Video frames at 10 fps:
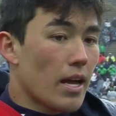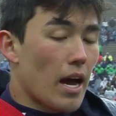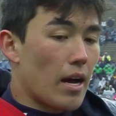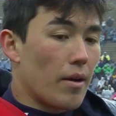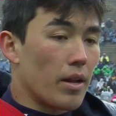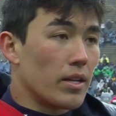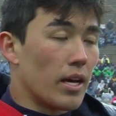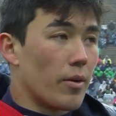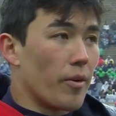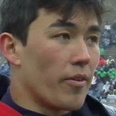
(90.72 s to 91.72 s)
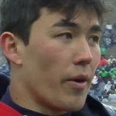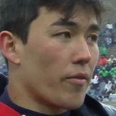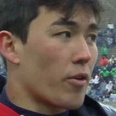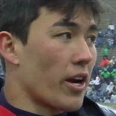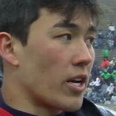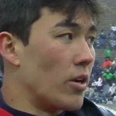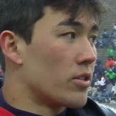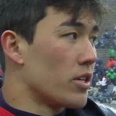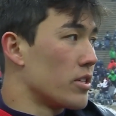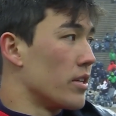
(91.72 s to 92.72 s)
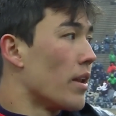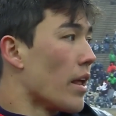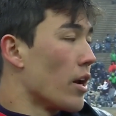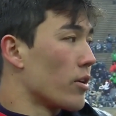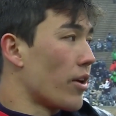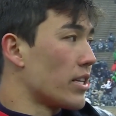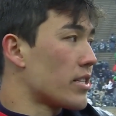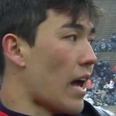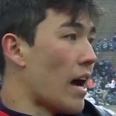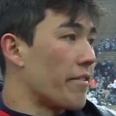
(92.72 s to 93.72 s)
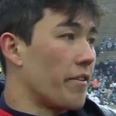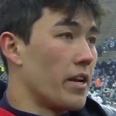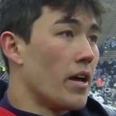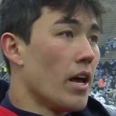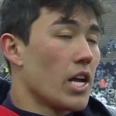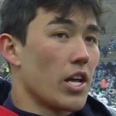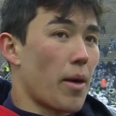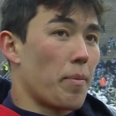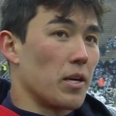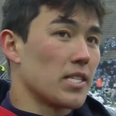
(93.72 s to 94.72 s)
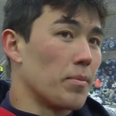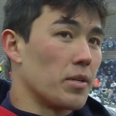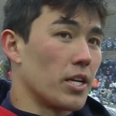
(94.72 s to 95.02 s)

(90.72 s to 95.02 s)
Yeah, I mean, we, we have great coaches and, you know, great staff, and, you know, they put us in